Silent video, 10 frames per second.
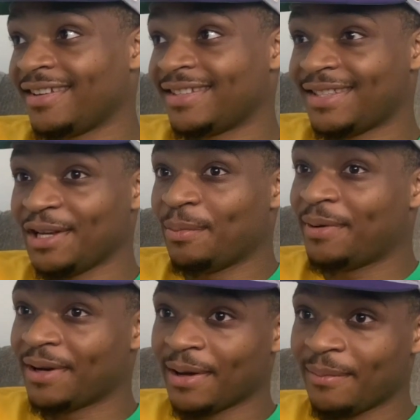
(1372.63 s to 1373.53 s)
Still
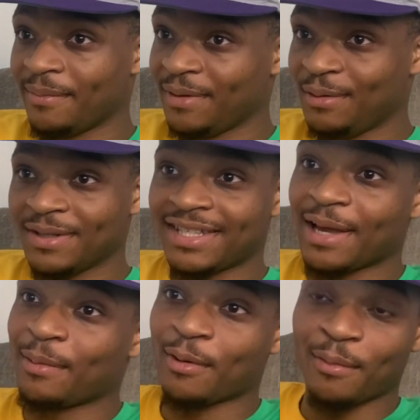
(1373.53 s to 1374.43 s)
putting up, you could
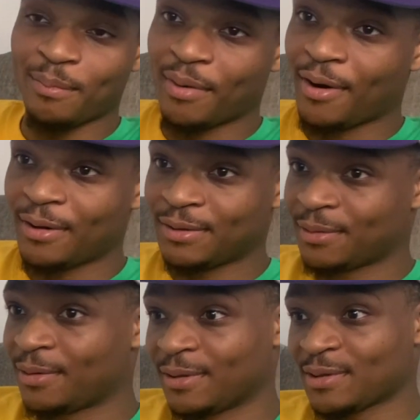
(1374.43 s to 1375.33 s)
say Paul
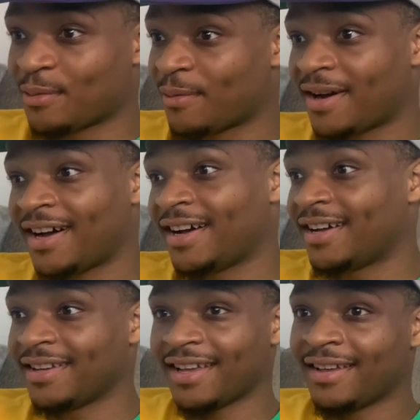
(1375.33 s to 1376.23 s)
George,
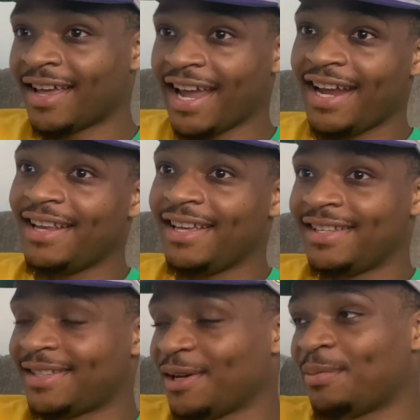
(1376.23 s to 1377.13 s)
Kawhi, AD,
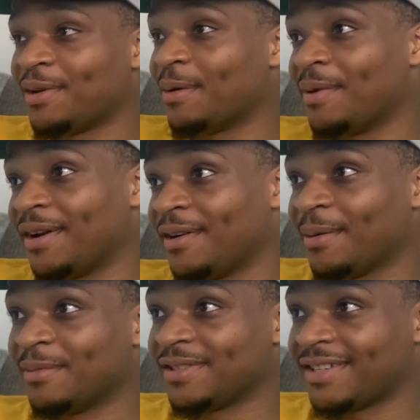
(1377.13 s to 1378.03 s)
he's still putting up better
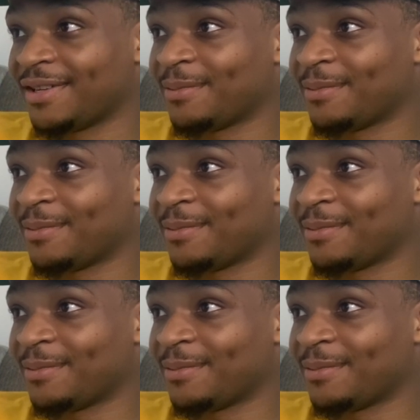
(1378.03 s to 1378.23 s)
numbers than them.